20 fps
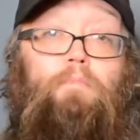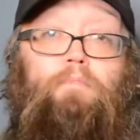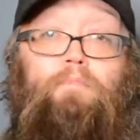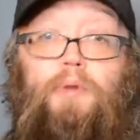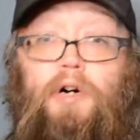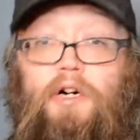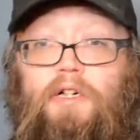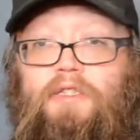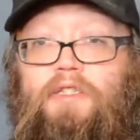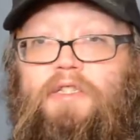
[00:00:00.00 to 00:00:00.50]

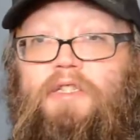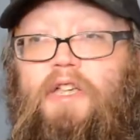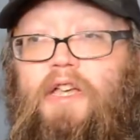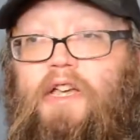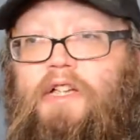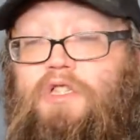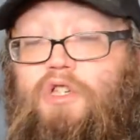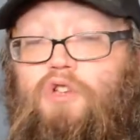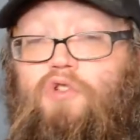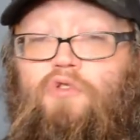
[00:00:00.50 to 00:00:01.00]
But
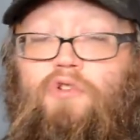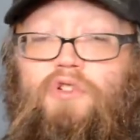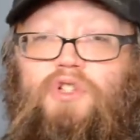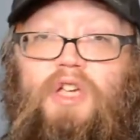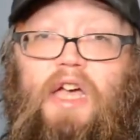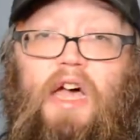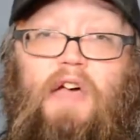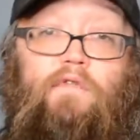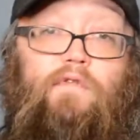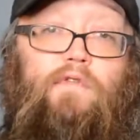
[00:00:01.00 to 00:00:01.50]
it's a
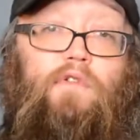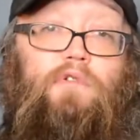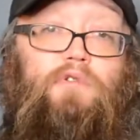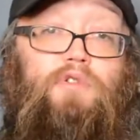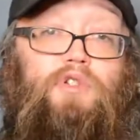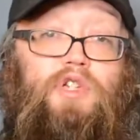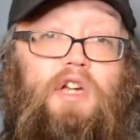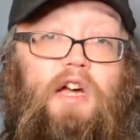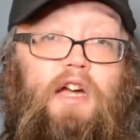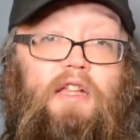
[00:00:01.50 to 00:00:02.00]
crunch game for
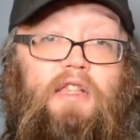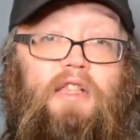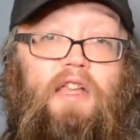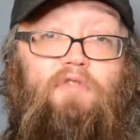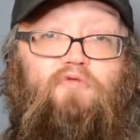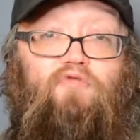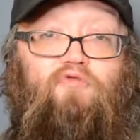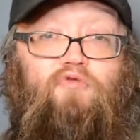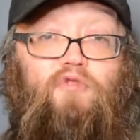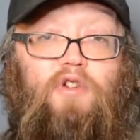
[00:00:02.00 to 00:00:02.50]
Angers.
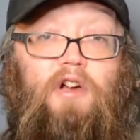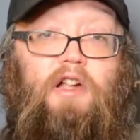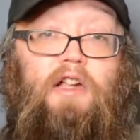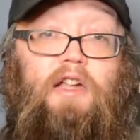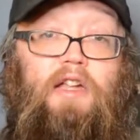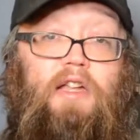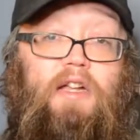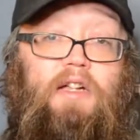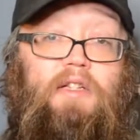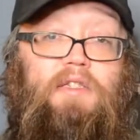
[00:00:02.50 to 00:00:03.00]
They
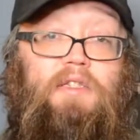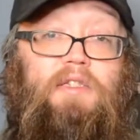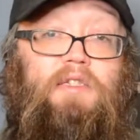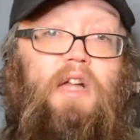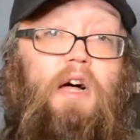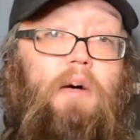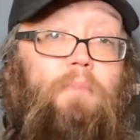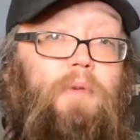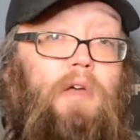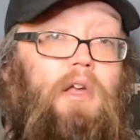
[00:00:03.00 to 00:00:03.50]
really need to
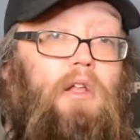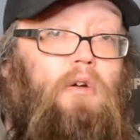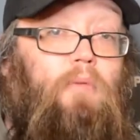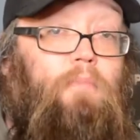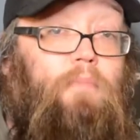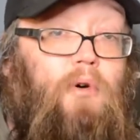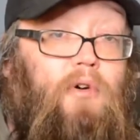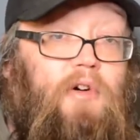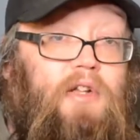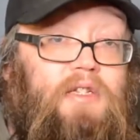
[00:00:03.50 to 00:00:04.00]
start picking
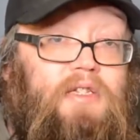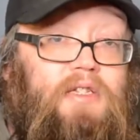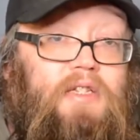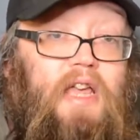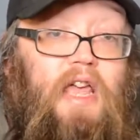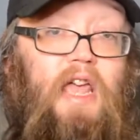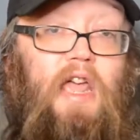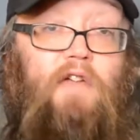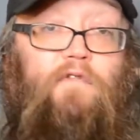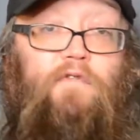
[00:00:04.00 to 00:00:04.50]
up points
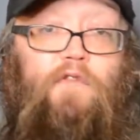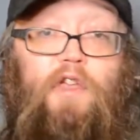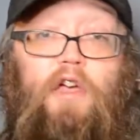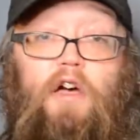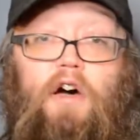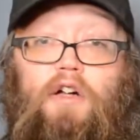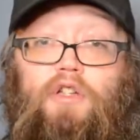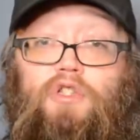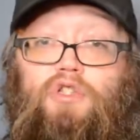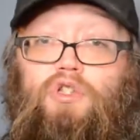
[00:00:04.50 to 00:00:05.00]
if they
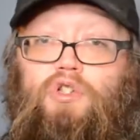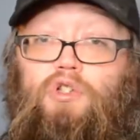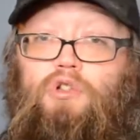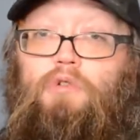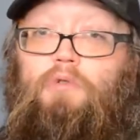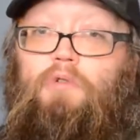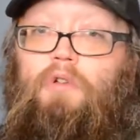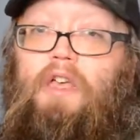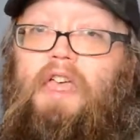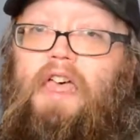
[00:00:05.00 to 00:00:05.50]
are
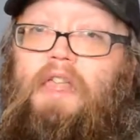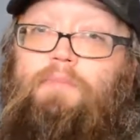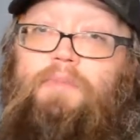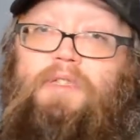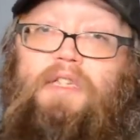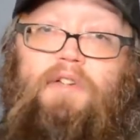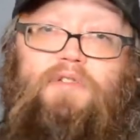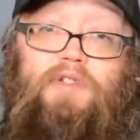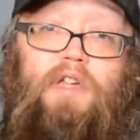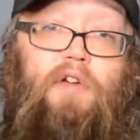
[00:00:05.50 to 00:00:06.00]
to get
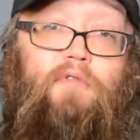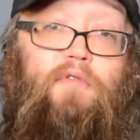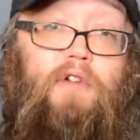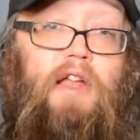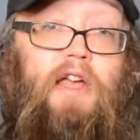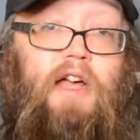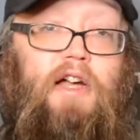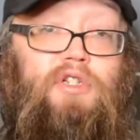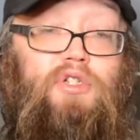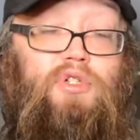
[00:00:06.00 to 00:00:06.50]
themselves out of
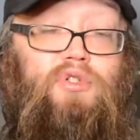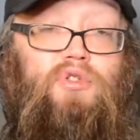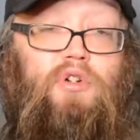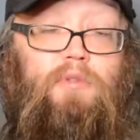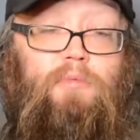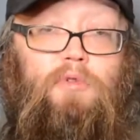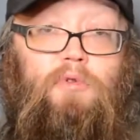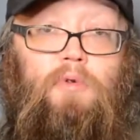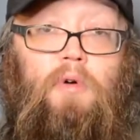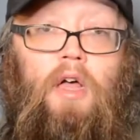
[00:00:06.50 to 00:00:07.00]
relegation
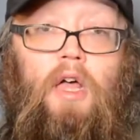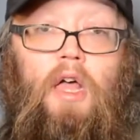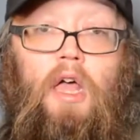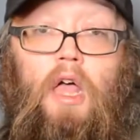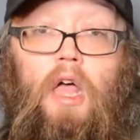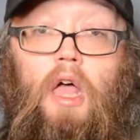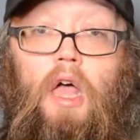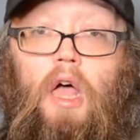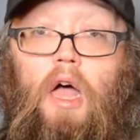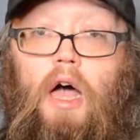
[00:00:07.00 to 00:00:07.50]
trouble.
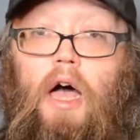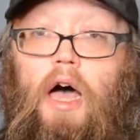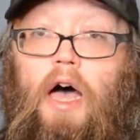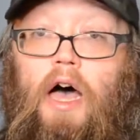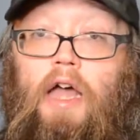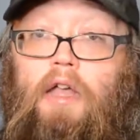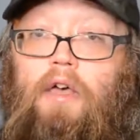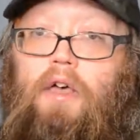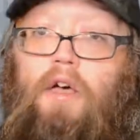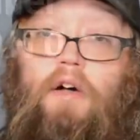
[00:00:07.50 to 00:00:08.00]

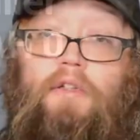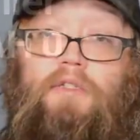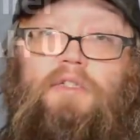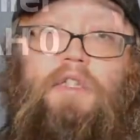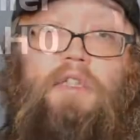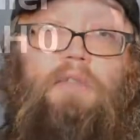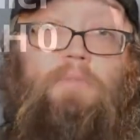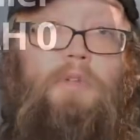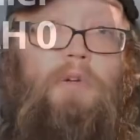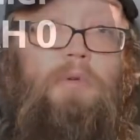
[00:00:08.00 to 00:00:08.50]
And I can't
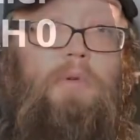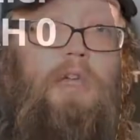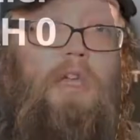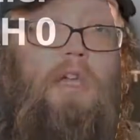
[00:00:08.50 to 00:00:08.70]
see them doing